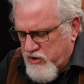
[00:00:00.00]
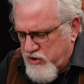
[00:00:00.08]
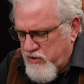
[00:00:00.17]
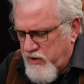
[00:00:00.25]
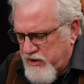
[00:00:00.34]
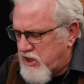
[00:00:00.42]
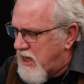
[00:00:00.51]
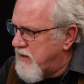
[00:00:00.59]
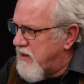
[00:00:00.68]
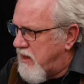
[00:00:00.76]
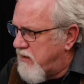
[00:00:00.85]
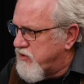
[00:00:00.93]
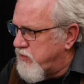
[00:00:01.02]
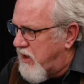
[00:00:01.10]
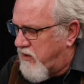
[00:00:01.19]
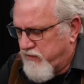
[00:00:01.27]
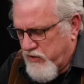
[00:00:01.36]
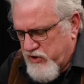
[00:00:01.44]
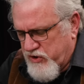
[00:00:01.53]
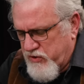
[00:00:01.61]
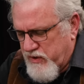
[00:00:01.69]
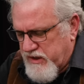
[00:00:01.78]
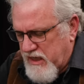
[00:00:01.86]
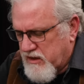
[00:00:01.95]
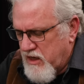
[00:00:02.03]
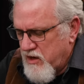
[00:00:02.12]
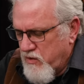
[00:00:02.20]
Surah uh, 12, verse 2, it says,